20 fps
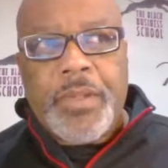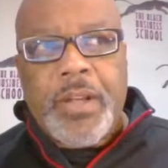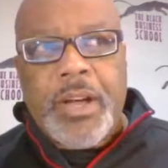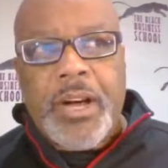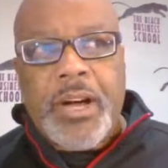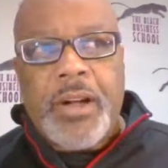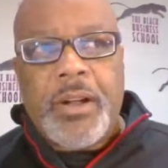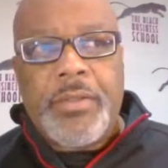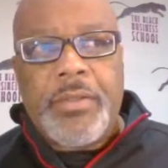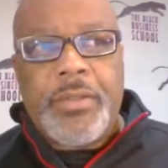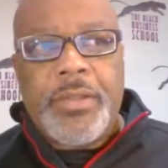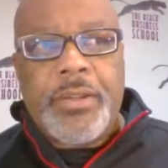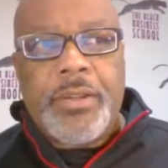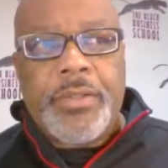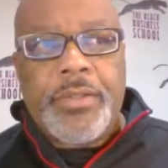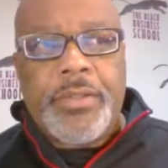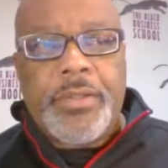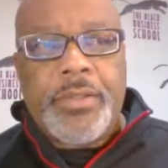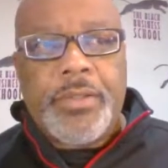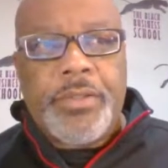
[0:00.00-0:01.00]

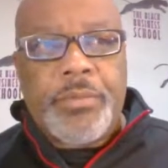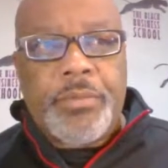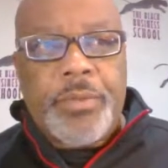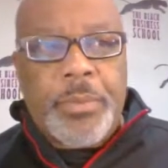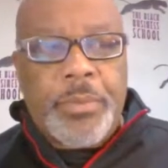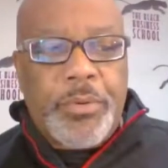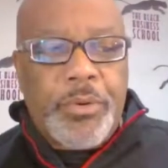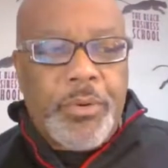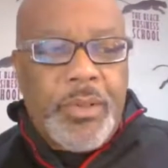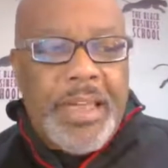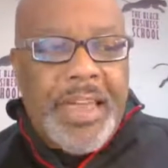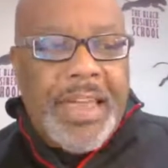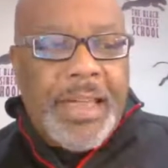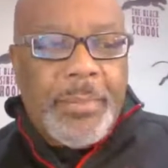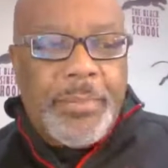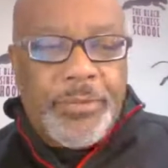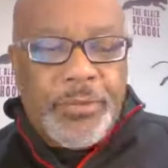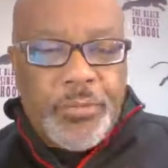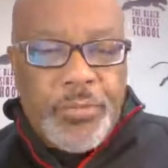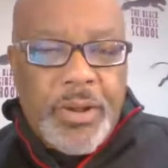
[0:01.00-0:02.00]
the Ripple
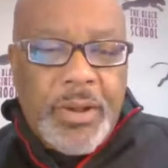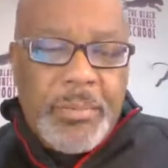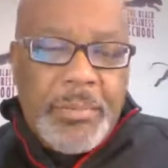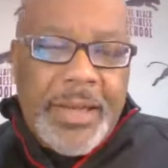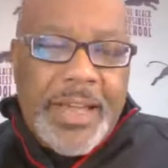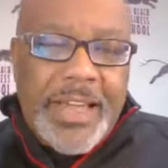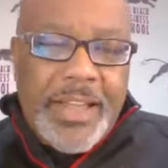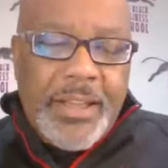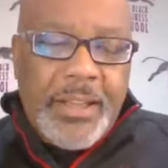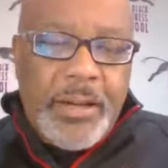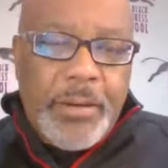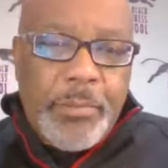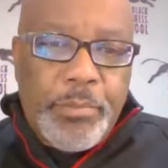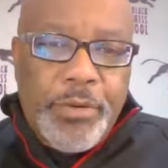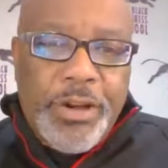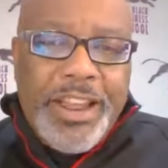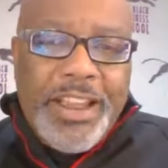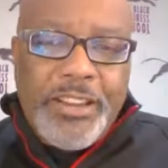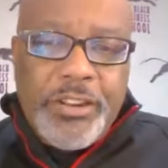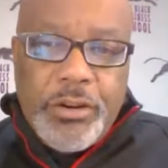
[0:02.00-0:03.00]
Labs run by
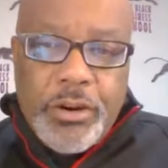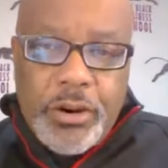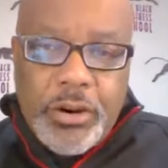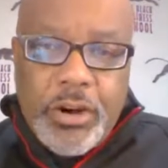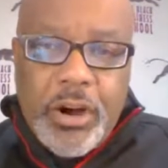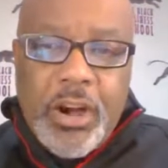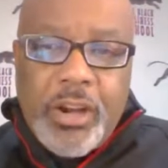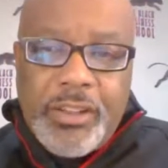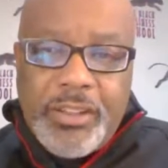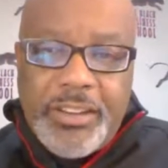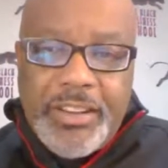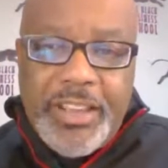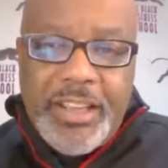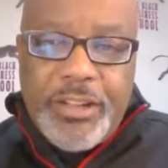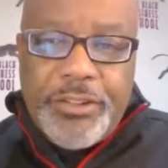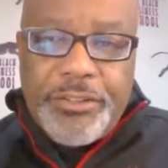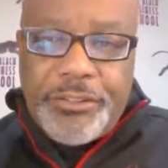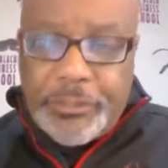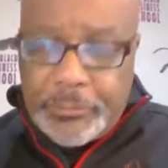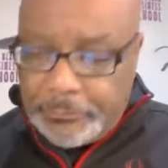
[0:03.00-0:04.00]
Brad
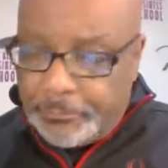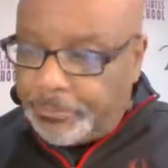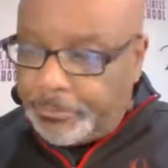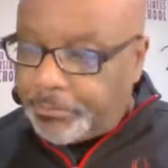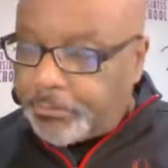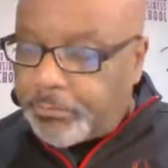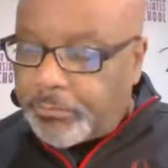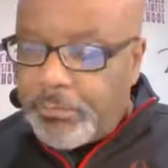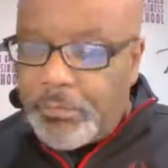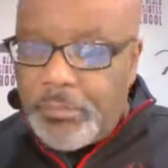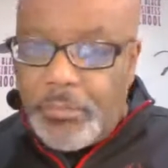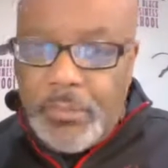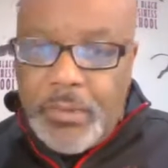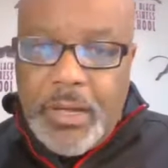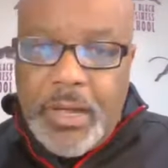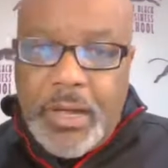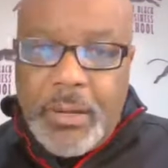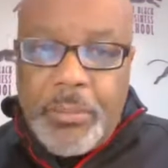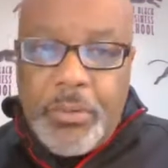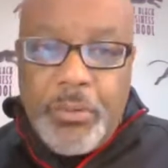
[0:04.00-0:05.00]
Garlinghouse,
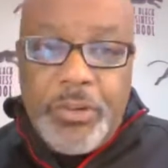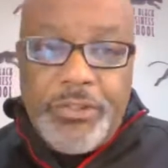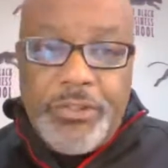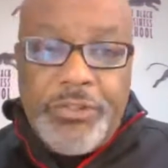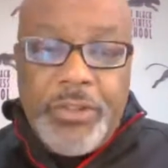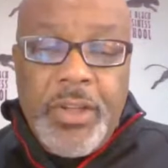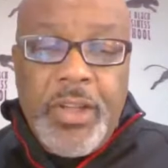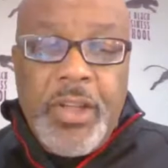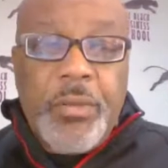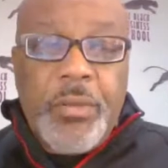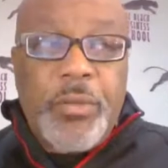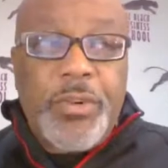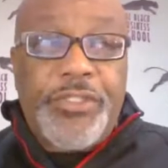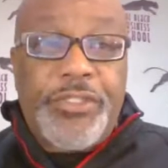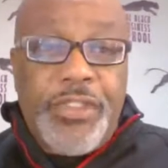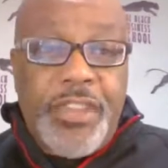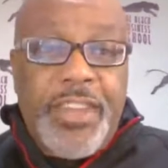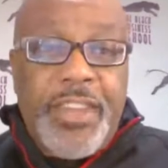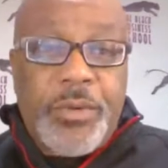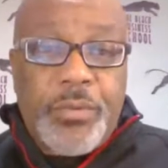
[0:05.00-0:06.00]
was
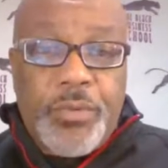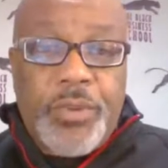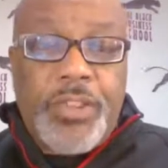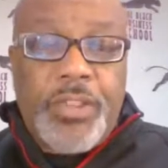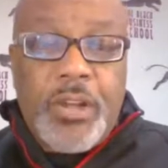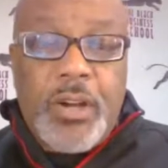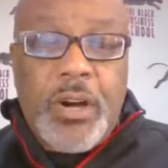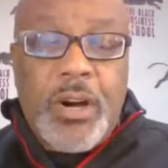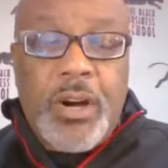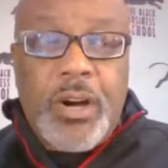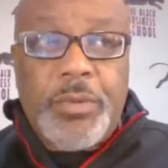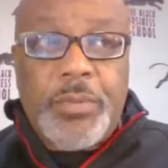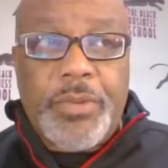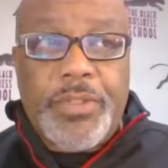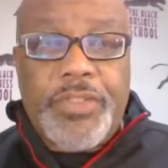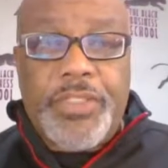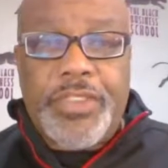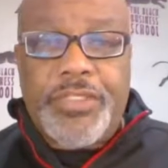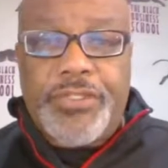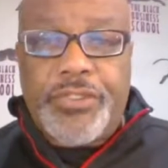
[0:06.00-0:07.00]
hit really hard
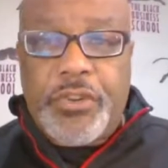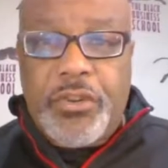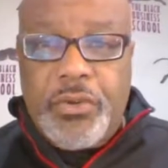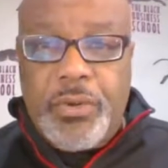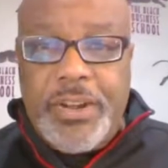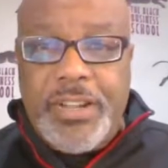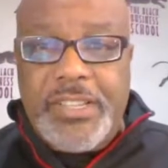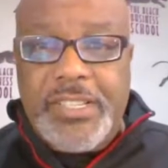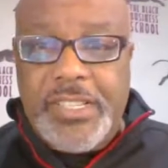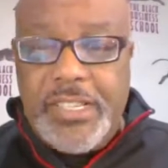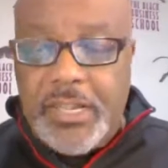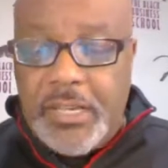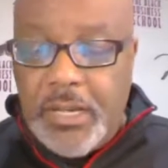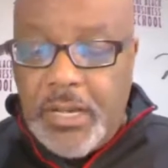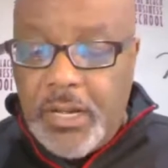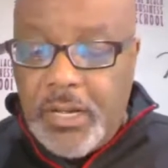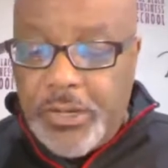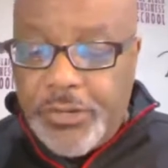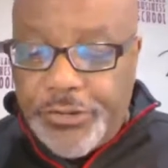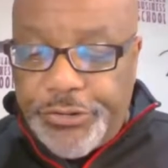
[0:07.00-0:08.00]
with this crazy
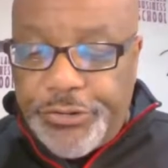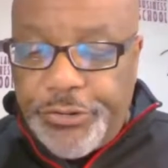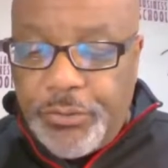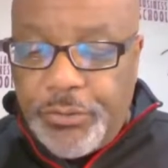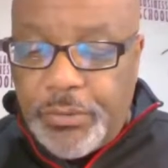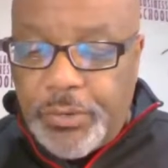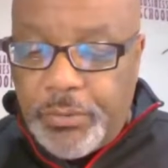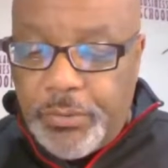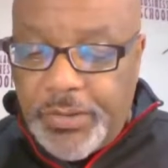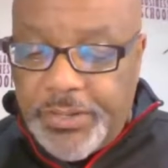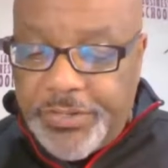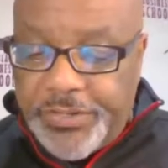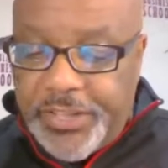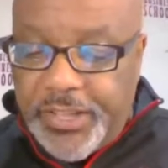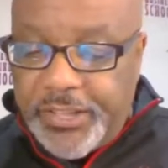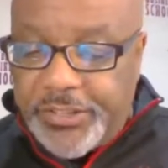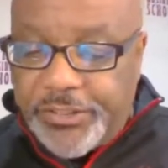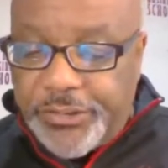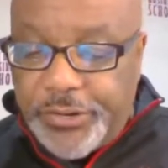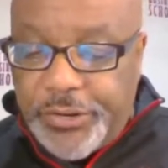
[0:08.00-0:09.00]
suit with
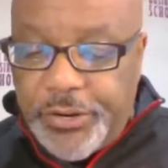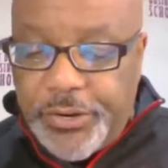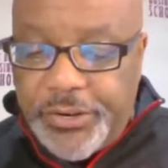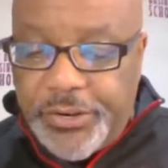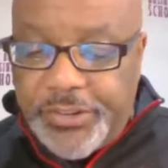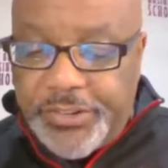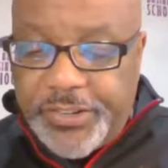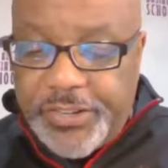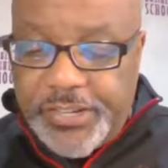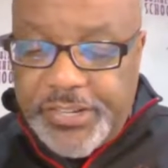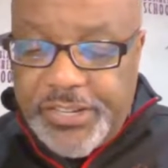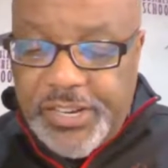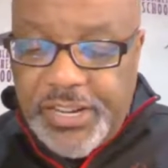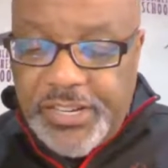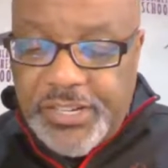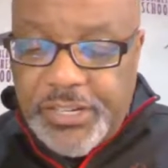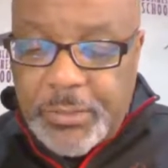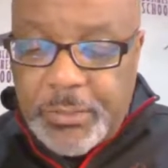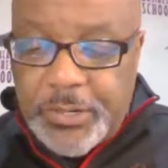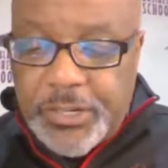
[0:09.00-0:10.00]
the Securities and
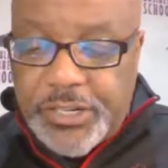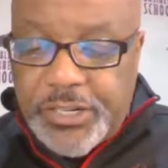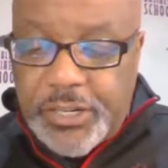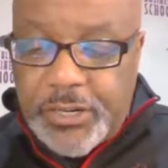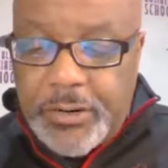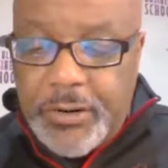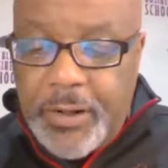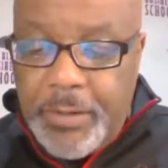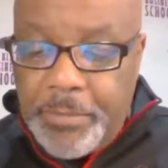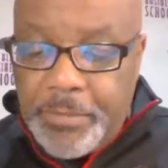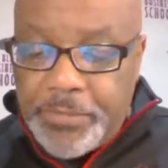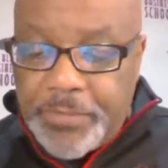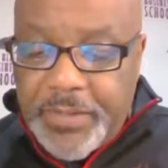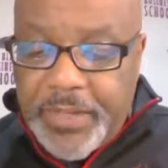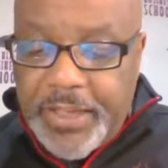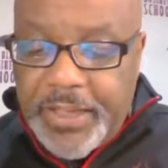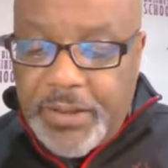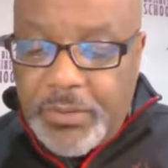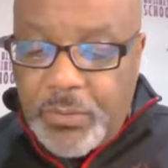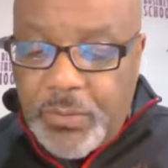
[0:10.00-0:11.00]
Exchange Commission,
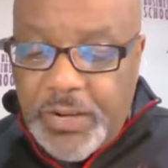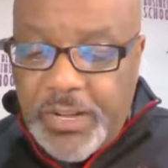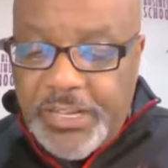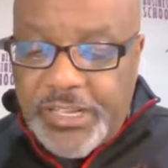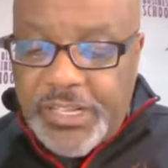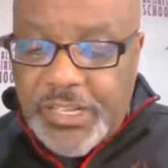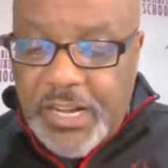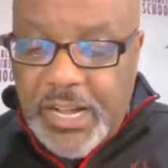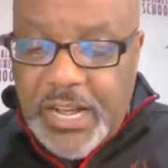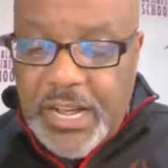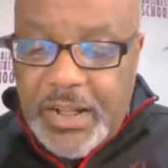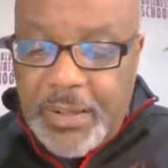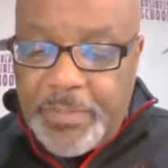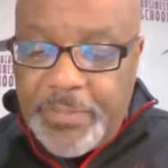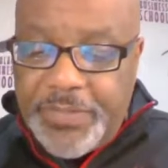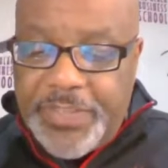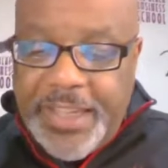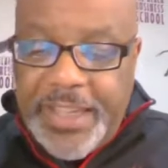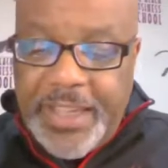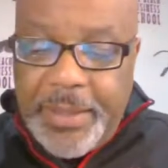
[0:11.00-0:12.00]
in which
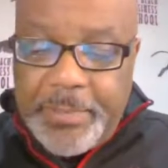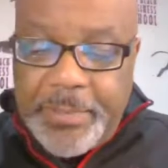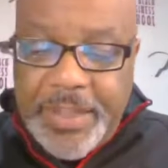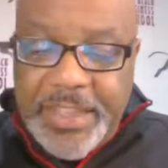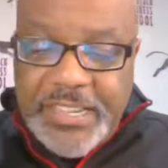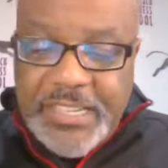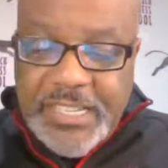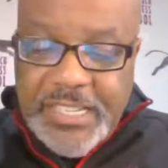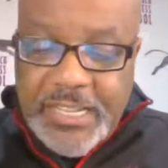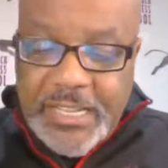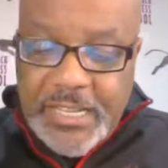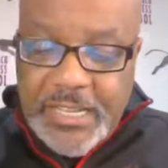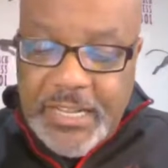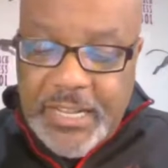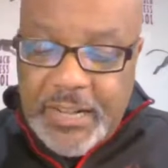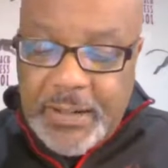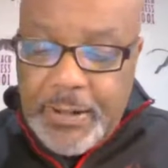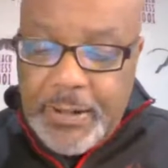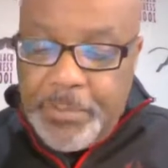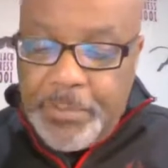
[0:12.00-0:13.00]
they
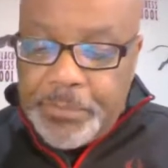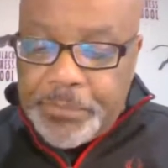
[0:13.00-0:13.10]
basically